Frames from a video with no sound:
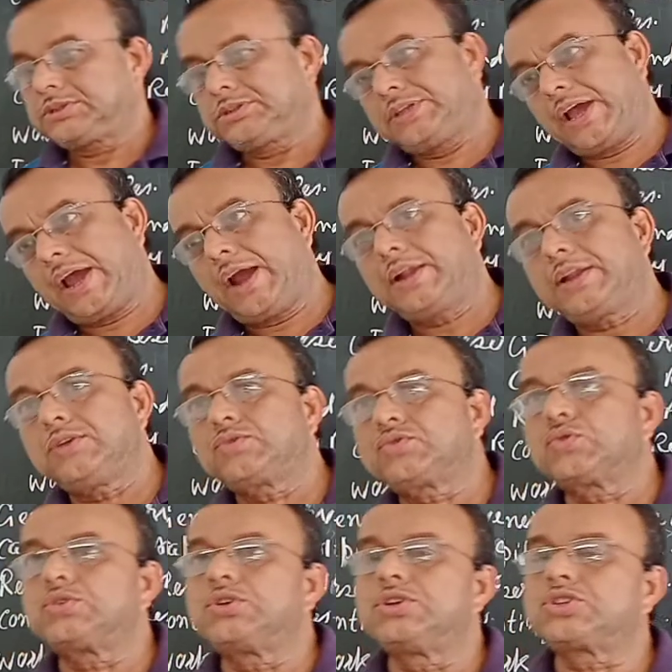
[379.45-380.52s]
that you
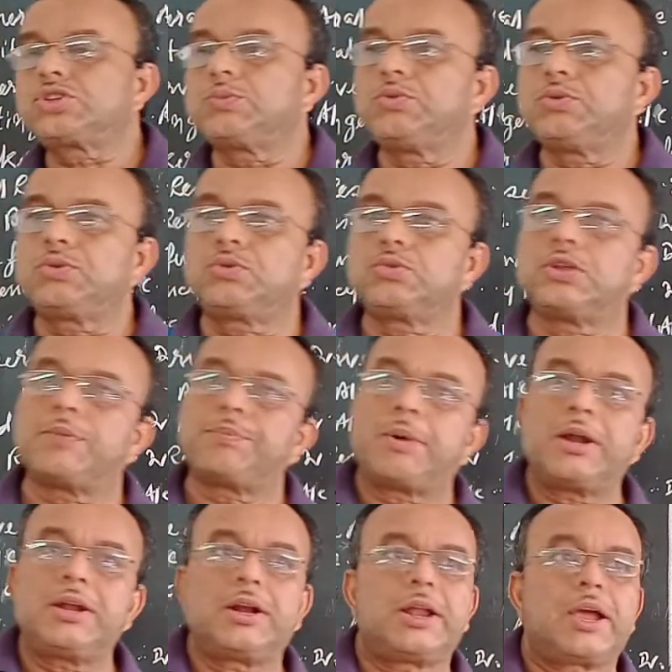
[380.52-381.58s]
should distribute to the
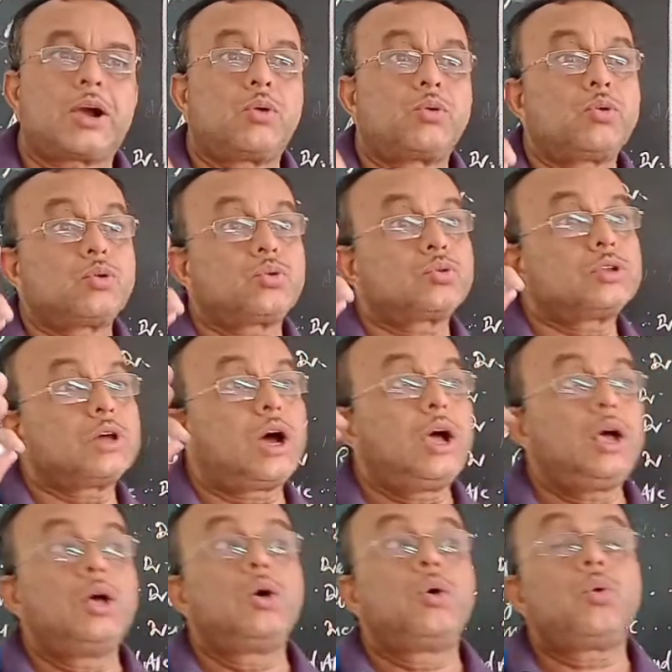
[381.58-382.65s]
partner according to the
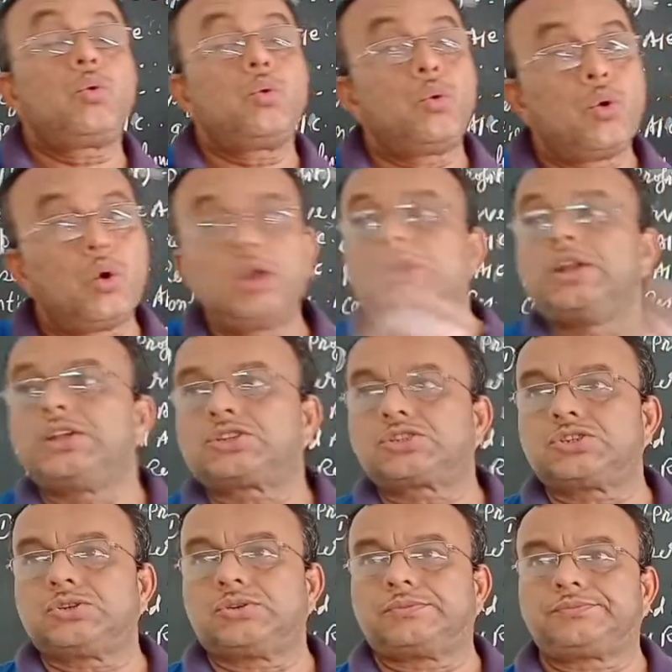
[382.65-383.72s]
old ratio.